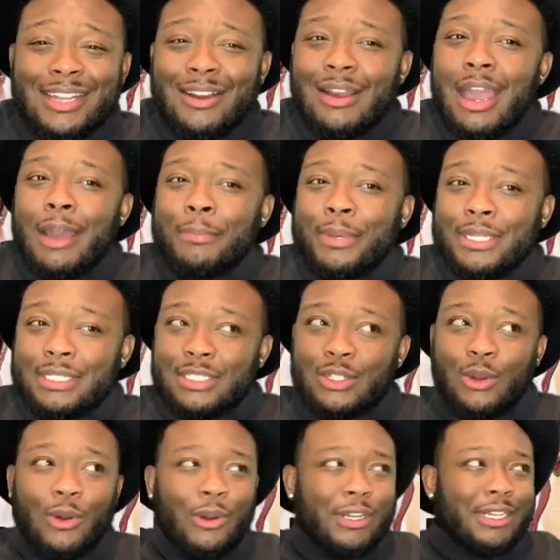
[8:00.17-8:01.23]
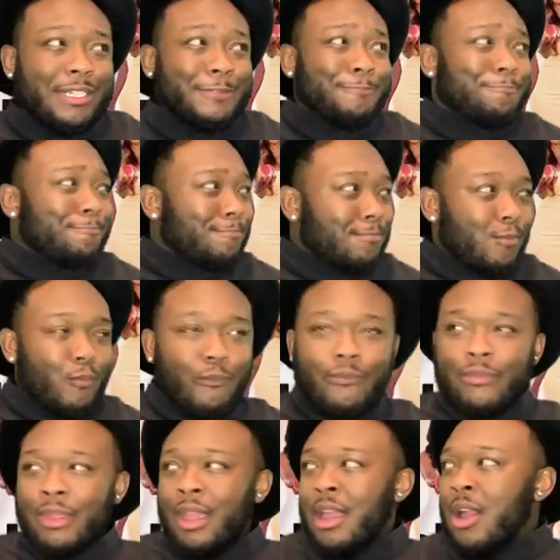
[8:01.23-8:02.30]
how business going, and
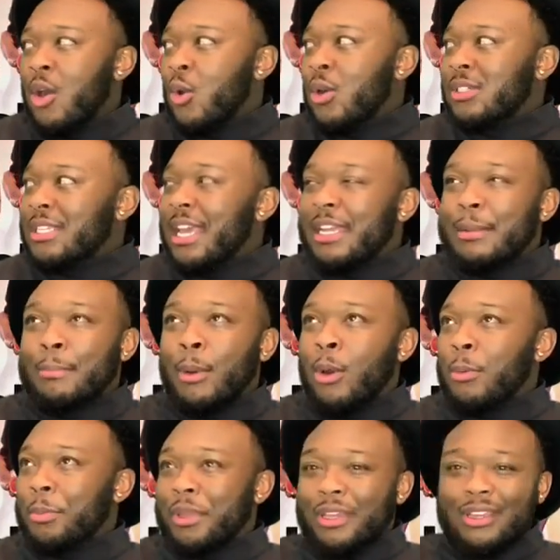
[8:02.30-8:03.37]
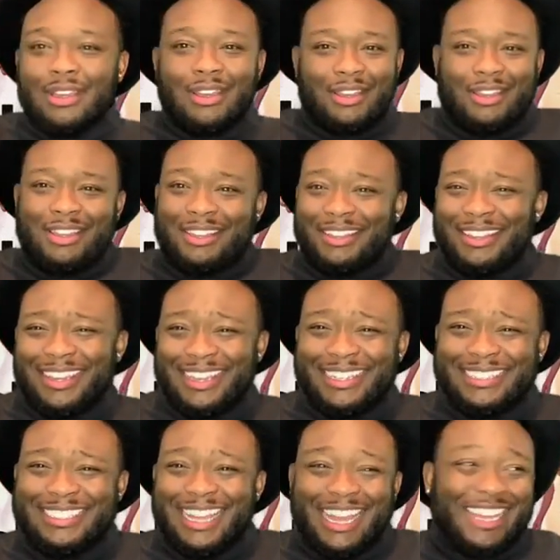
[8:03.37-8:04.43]
of course at the moment
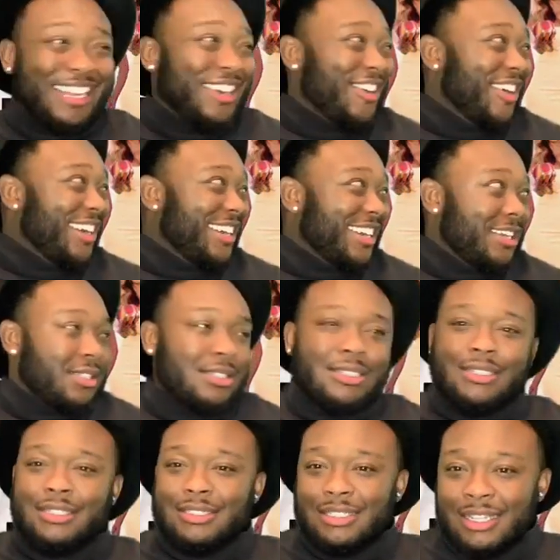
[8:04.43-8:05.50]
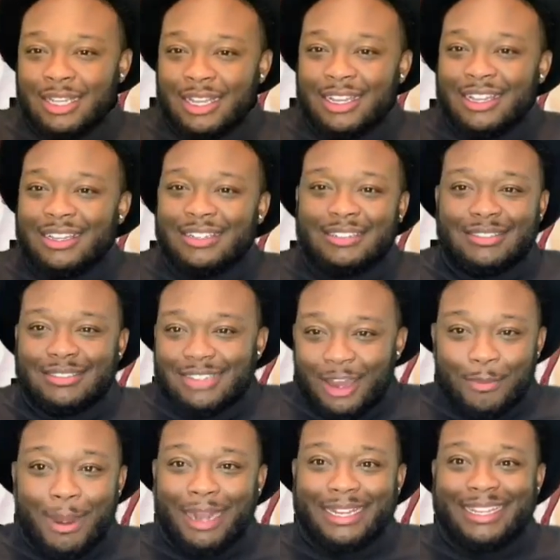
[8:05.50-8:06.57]
it's crickets because
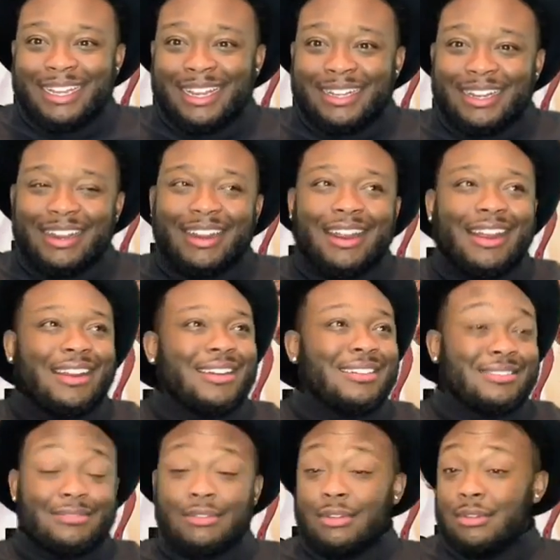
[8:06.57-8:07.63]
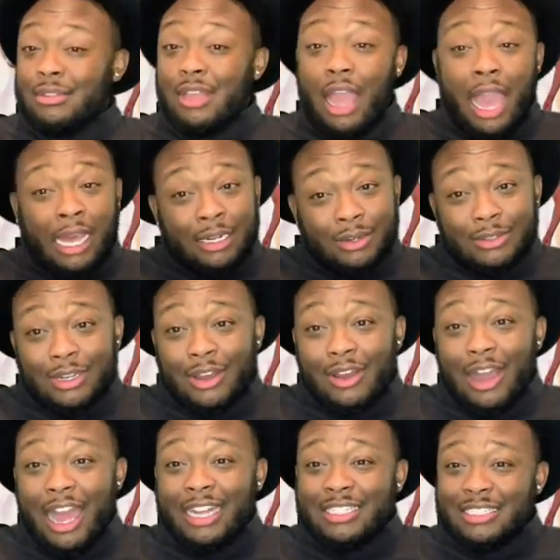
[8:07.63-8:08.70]
nobody in there. I don't know.
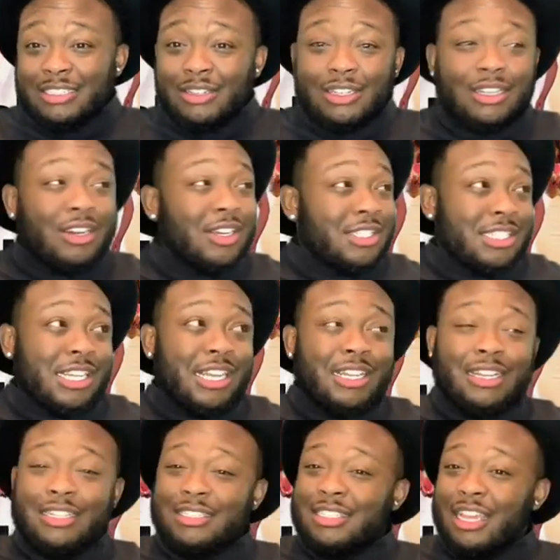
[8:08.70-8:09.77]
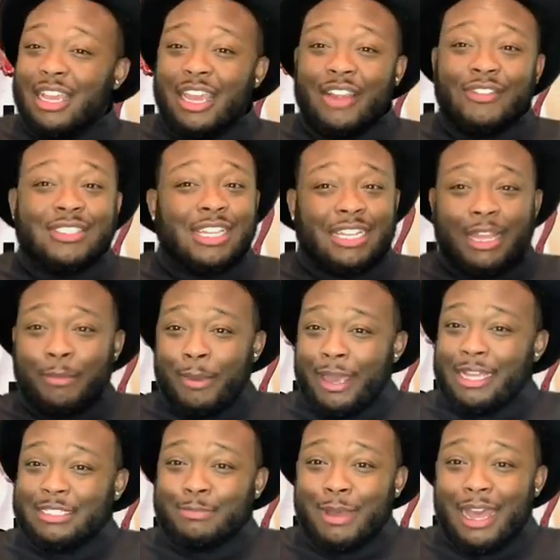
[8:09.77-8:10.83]
I just know the girls in Atlanta say every time they
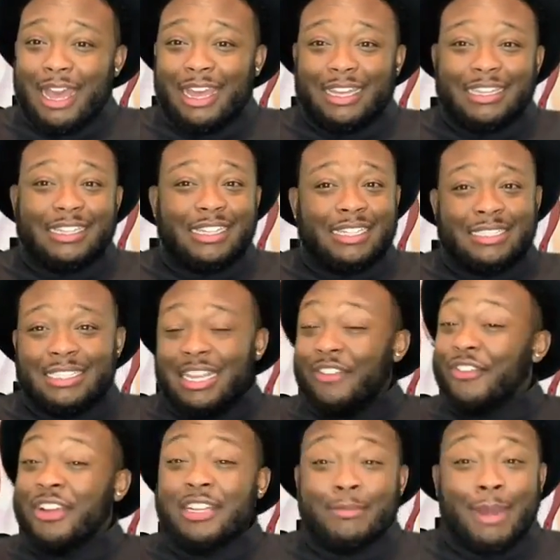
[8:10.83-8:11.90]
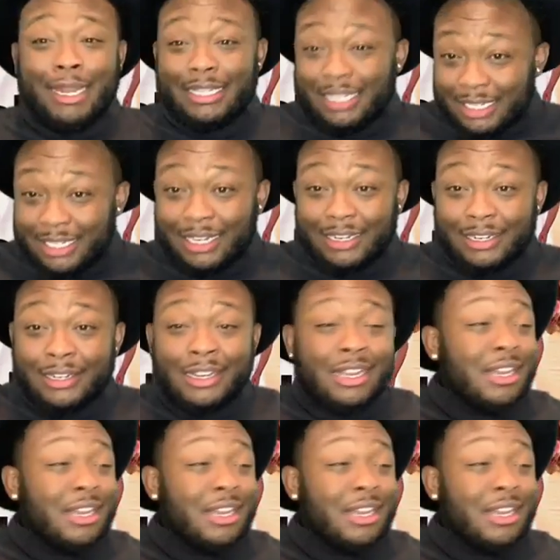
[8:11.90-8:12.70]
pass by, it's never anybody in there.